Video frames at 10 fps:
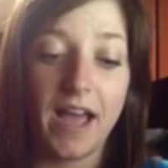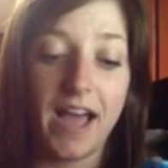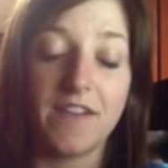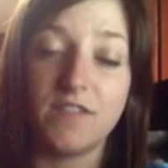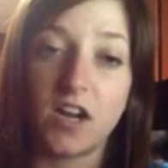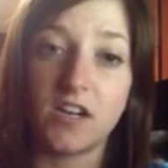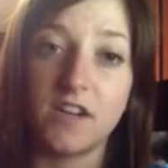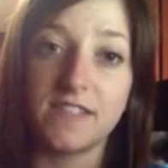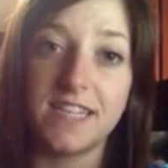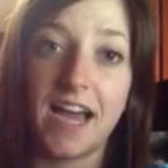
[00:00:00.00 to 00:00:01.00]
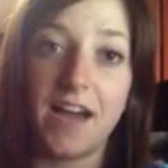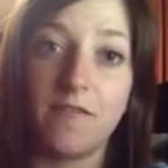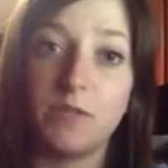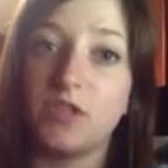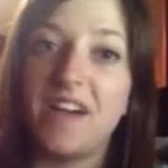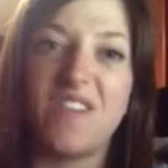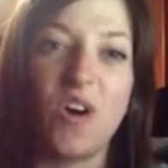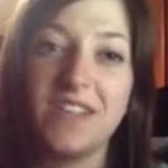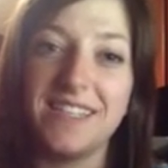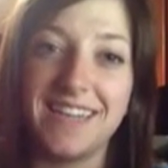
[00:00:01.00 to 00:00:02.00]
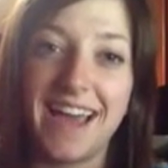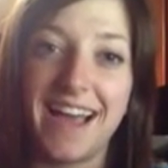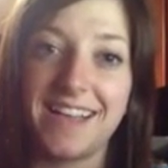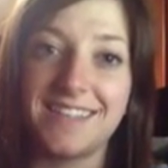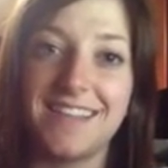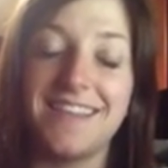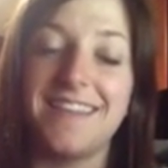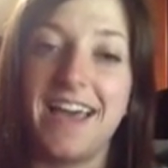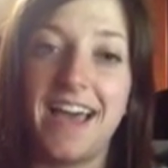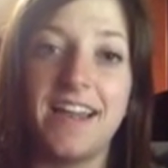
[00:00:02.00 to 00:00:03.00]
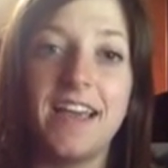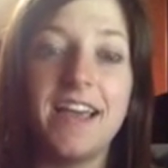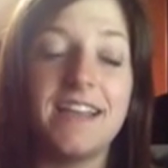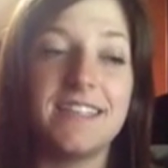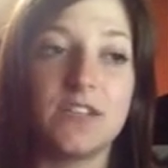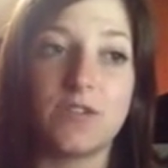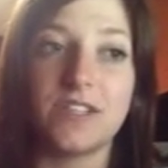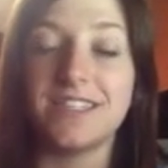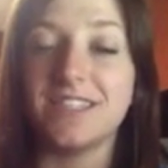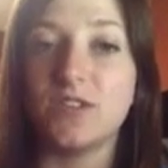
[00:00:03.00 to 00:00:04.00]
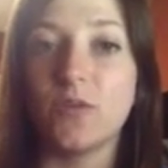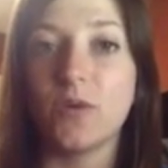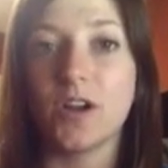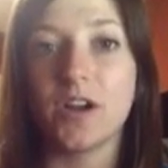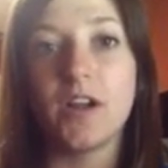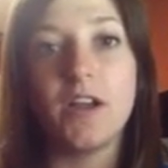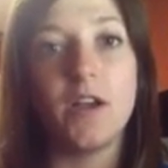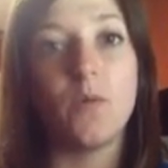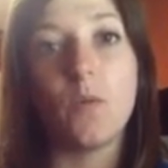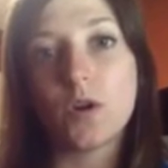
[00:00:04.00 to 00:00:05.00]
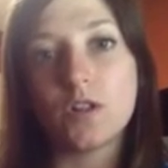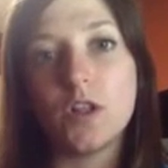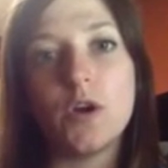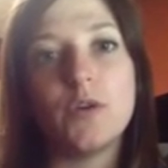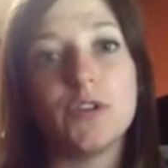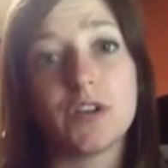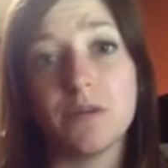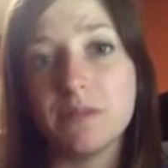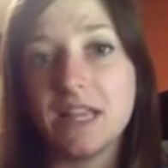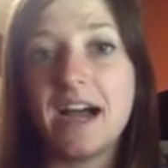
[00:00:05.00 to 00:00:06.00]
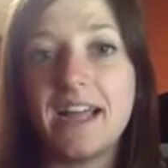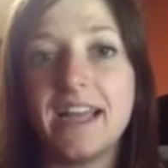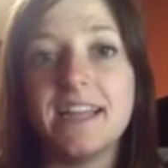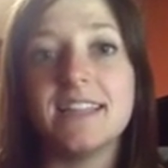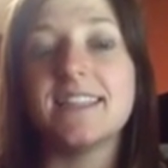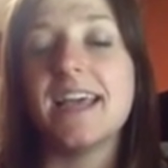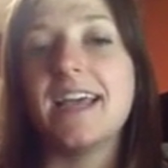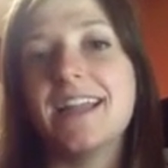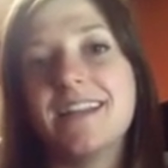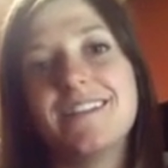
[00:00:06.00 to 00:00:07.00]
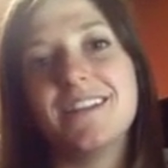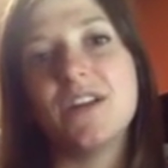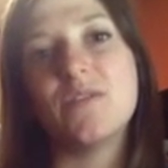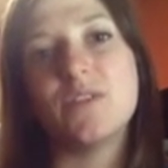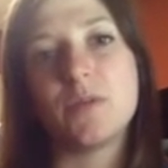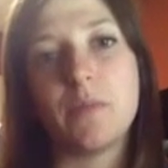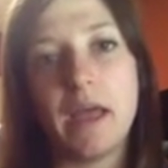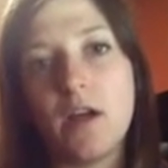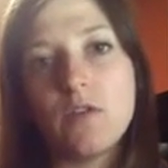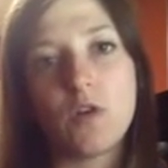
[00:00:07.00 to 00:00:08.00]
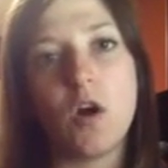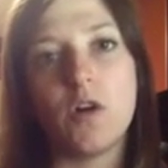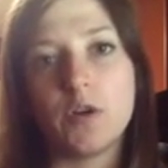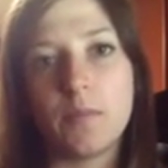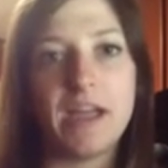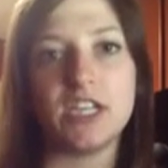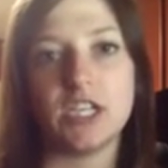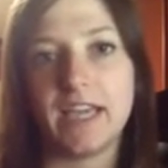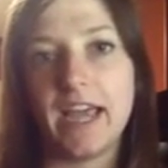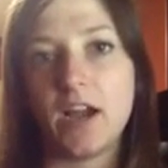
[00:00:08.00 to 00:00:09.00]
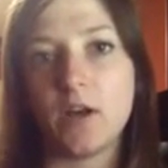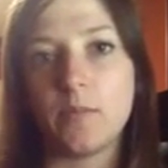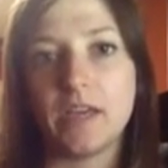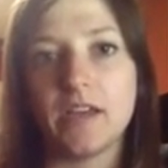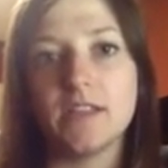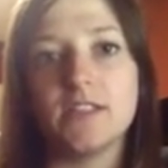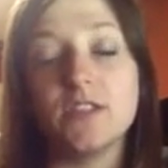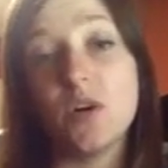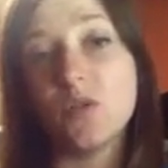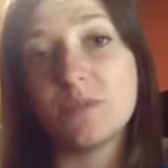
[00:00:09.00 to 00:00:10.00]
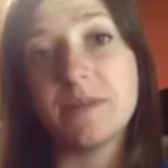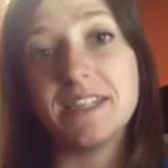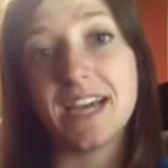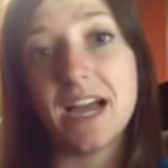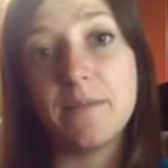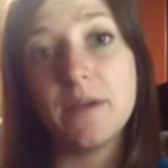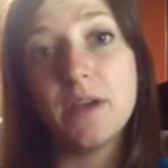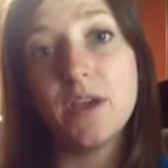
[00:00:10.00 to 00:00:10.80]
have not enough staff, but you have all these tasks, and then that decreases your workload, your compliance, and, your overall your patient care, because you don't spend time,